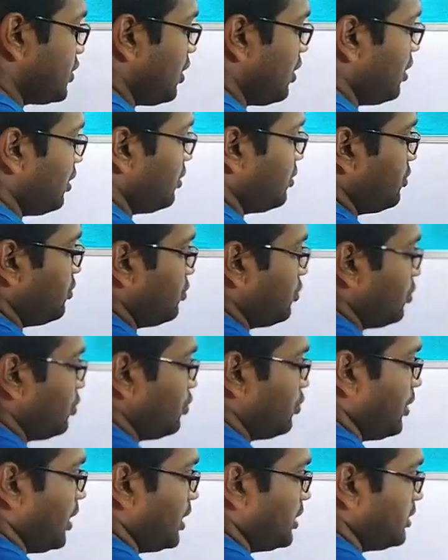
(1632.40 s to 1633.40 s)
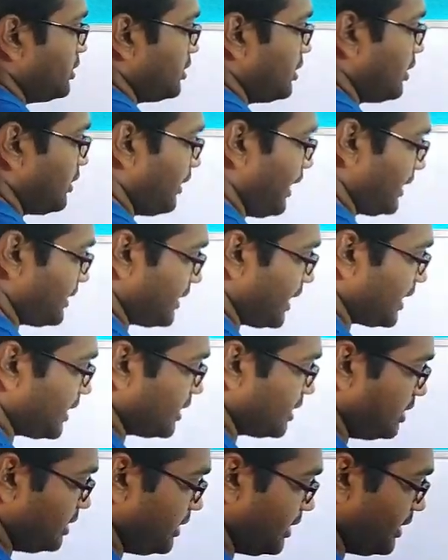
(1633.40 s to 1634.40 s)
draw one
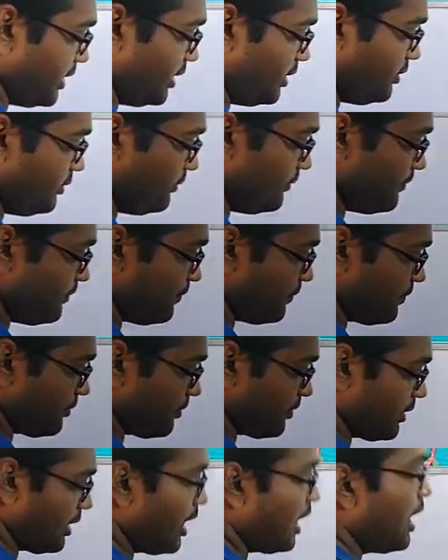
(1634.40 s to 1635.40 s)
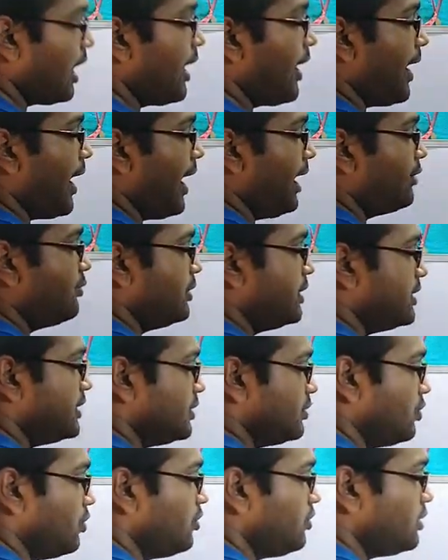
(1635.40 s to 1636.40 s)
rectangle here, and we
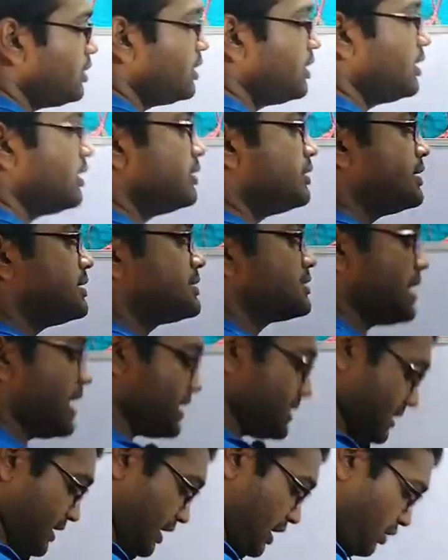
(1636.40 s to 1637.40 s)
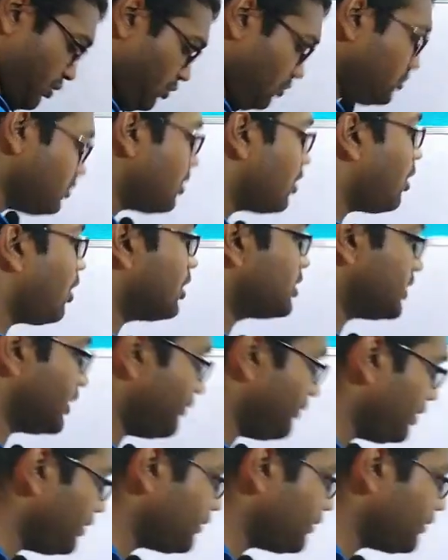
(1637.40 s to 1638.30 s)
denote this as U or the